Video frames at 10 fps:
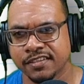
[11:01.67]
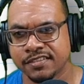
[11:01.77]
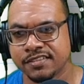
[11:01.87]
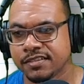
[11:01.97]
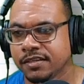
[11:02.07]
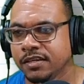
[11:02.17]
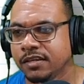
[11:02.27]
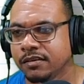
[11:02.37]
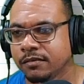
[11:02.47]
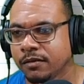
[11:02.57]
is,
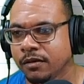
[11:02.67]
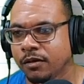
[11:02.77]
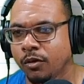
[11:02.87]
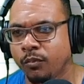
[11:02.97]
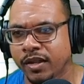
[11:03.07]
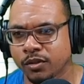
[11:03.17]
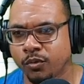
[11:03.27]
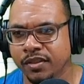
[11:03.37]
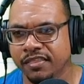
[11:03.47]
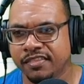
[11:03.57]
well,
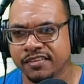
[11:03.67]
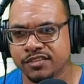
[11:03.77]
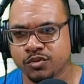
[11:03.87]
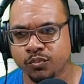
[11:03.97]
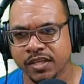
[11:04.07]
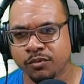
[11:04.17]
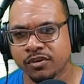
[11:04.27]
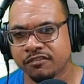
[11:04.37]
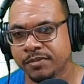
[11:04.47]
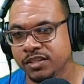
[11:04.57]
going this way
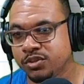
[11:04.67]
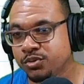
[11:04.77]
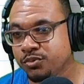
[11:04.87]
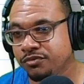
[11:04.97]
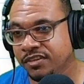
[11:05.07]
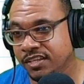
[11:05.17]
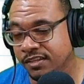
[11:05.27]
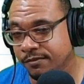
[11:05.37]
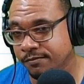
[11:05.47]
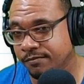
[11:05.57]
would have been
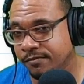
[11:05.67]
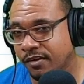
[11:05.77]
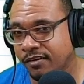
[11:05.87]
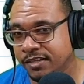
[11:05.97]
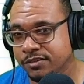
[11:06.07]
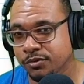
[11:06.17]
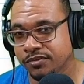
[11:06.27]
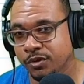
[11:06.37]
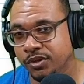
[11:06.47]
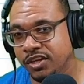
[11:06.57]
2v. All right, so
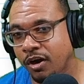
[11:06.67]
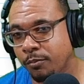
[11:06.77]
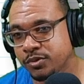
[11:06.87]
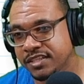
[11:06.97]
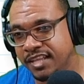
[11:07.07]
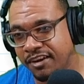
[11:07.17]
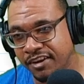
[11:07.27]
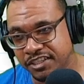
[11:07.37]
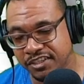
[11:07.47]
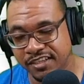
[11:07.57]
if you're going the opposite
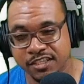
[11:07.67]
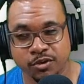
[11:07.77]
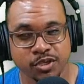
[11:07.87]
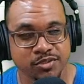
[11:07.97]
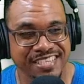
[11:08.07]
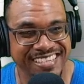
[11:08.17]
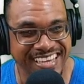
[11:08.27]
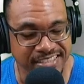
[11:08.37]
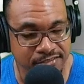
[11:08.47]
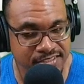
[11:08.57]
direction, that's how you're using
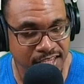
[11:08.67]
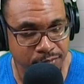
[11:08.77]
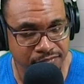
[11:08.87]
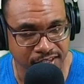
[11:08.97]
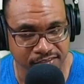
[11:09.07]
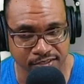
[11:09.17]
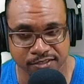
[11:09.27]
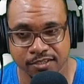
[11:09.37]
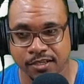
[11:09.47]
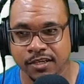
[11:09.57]
negative sign with
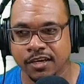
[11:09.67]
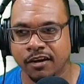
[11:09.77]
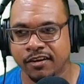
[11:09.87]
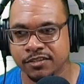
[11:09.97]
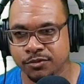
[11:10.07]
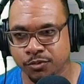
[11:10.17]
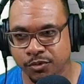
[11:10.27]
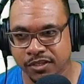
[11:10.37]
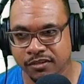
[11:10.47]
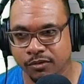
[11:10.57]
vectors. All right, so
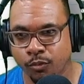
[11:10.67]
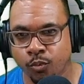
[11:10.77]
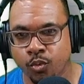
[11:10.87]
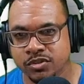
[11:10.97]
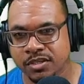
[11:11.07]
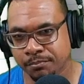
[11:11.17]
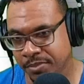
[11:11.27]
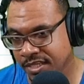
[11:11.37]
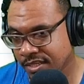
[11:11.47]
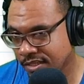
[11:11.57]
going O to
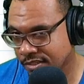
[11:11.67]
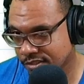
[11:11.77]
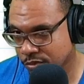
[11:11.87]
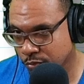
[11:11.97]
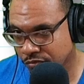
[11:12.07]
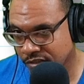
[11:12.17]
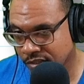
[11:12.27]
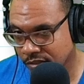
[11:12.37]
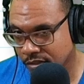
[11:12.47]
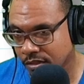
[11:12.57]
B is
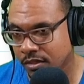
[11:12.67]
2v.